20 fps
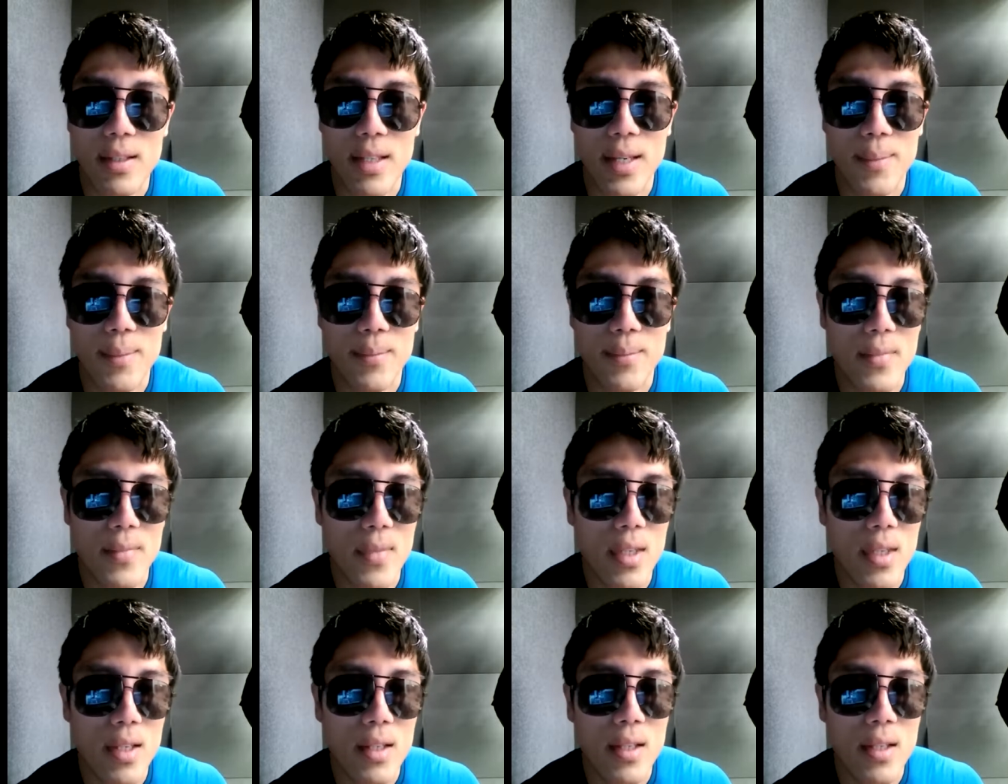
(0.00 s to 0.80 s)
yeah,
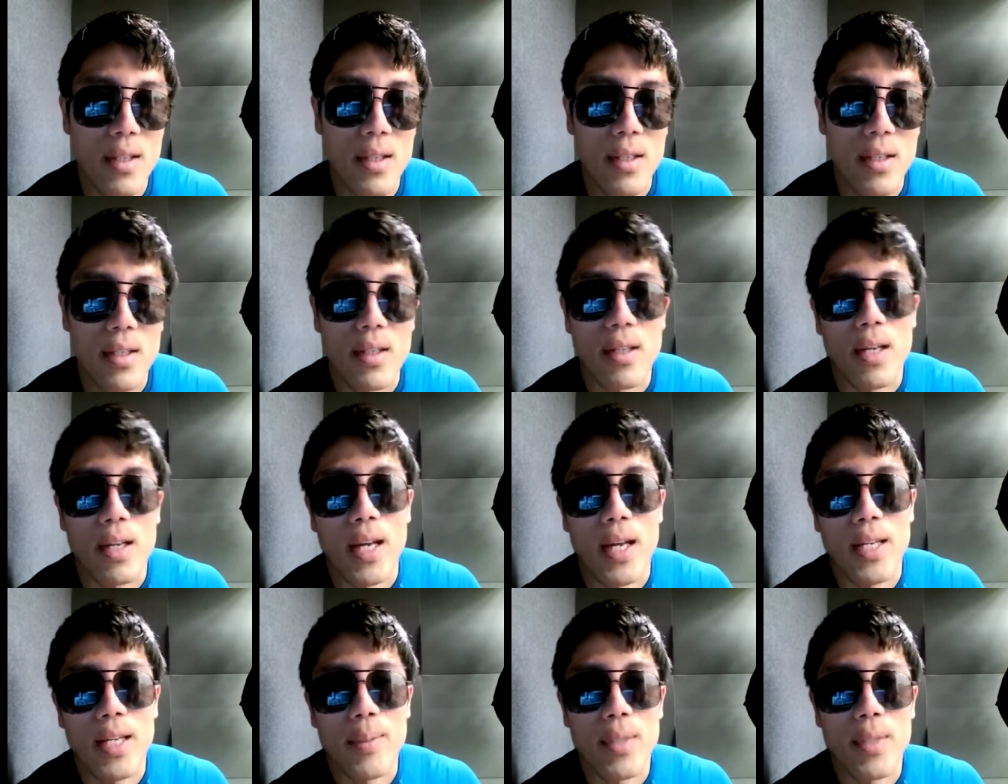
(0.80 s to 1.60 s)

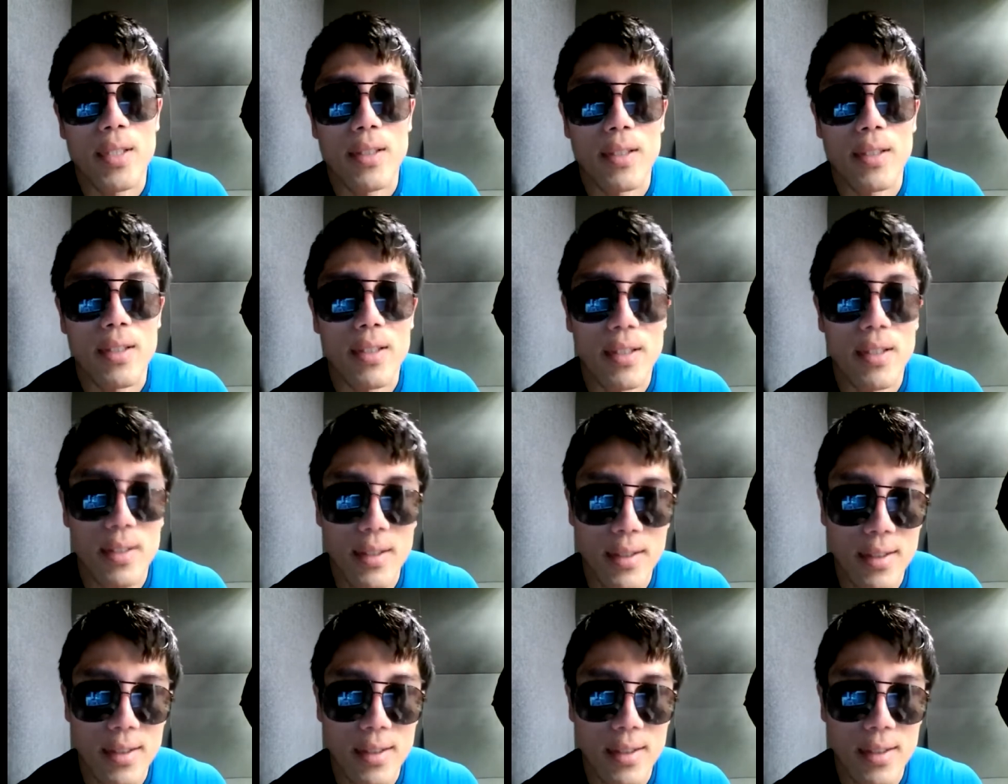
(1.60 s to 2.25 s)
and I mean,